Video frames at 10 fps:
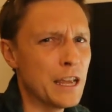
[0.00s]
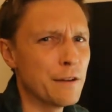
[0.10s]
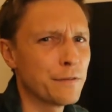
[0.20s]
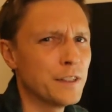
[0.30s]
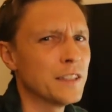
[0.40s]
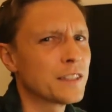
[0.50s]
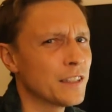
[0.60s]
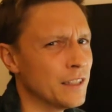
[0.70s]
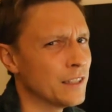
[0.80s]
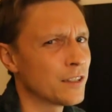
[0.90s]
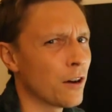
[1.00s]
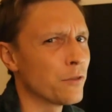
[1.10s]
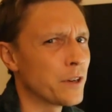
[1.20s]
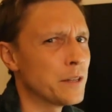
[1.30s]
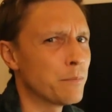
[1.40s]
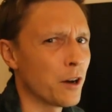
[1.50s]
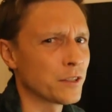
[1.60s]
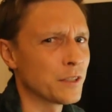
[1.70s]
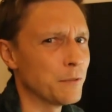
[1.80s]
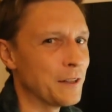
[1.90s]
if this is already
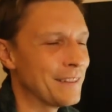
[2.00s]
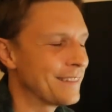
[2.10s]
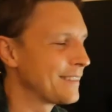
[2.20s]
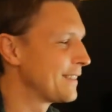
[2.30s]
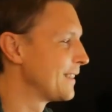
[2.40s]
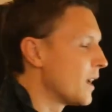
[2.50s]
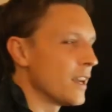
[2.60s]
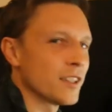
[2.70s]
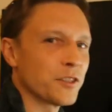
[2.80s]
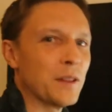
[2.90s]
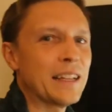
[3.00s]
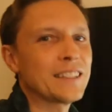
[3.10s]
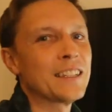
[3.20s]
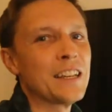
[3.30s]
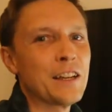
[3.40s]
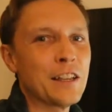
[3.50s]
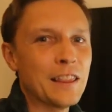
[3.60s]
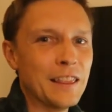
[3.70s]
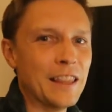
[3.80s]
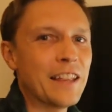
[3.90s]
possible. So let's
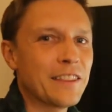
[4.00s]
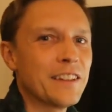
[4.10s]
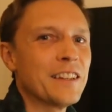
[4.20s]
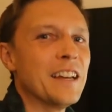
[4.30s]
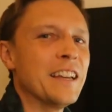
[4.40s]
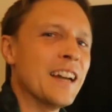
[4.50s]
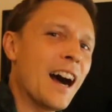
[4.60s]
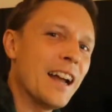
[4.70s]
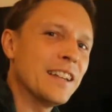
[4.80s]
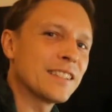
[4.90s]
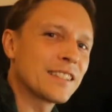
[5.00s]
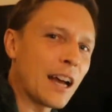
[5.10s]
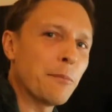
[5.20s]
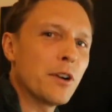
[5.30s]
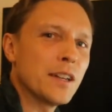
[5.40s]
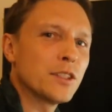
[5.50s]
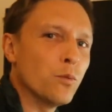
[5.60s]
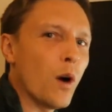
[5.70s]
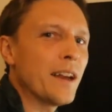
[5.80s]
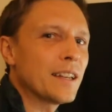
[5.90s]
let the A I summarize
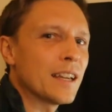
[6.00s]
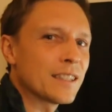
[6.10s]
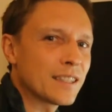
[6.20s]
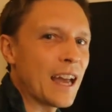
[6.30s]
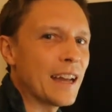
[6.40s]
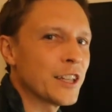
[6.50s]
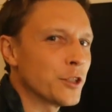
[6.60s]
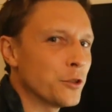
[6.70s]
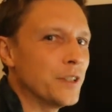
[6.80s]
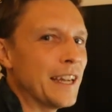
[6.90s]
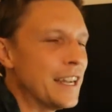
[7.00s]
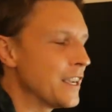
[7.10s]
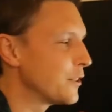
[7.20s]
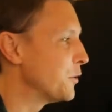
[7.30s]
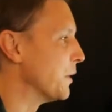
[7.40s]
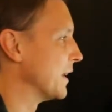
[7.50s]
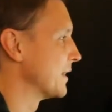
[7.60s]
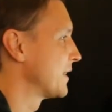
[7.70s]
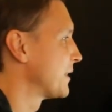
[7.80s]
what it has said today to us.